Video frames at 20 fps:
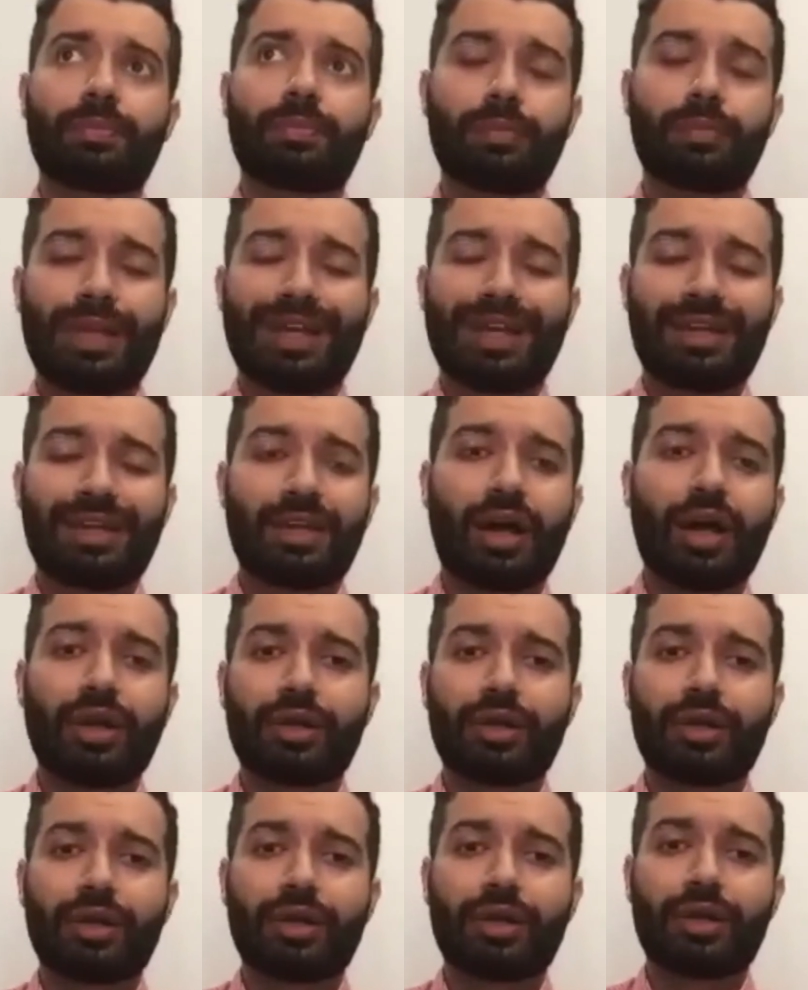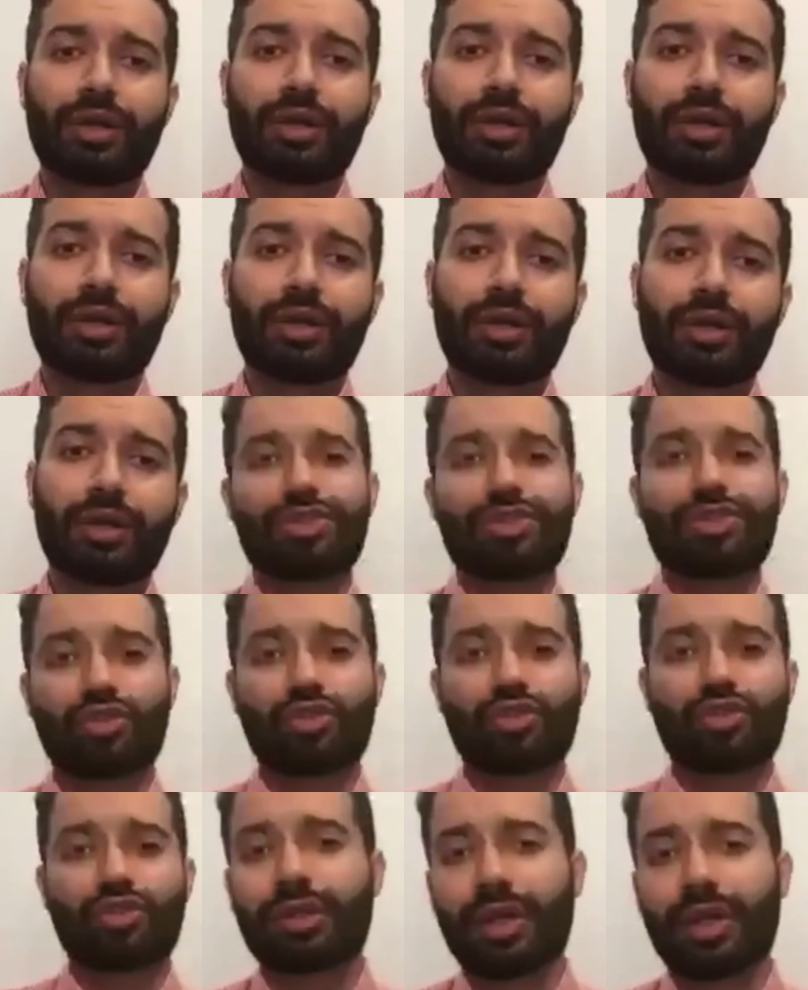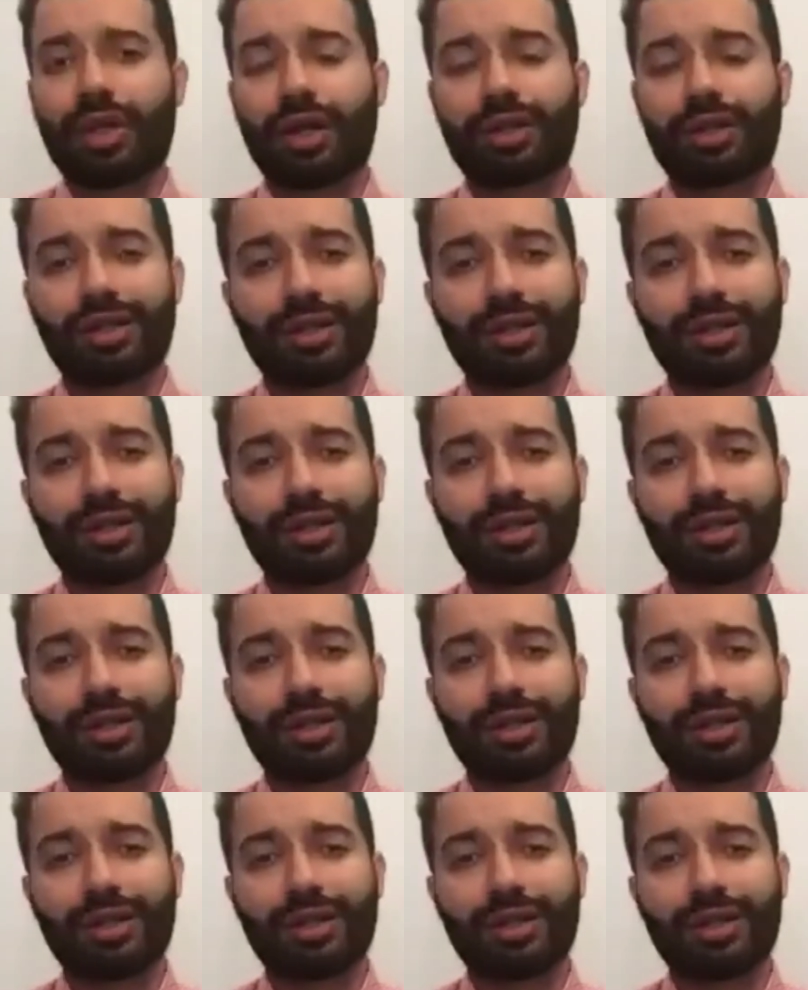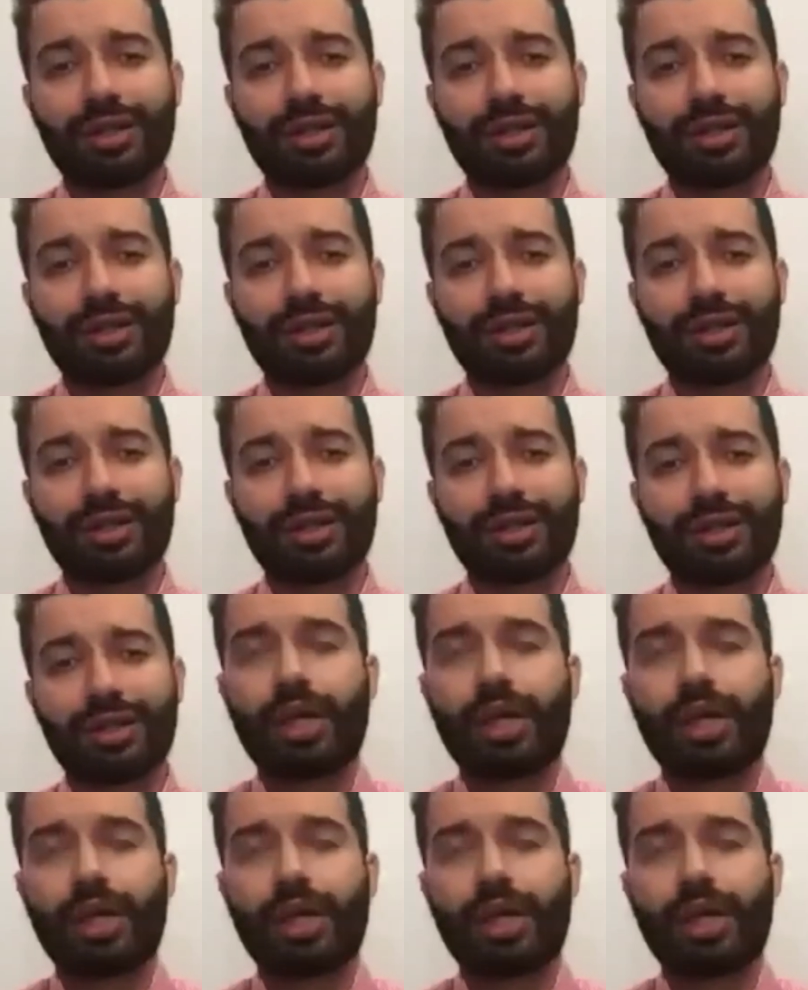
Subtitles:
entire history, the entire clinical history of a patient,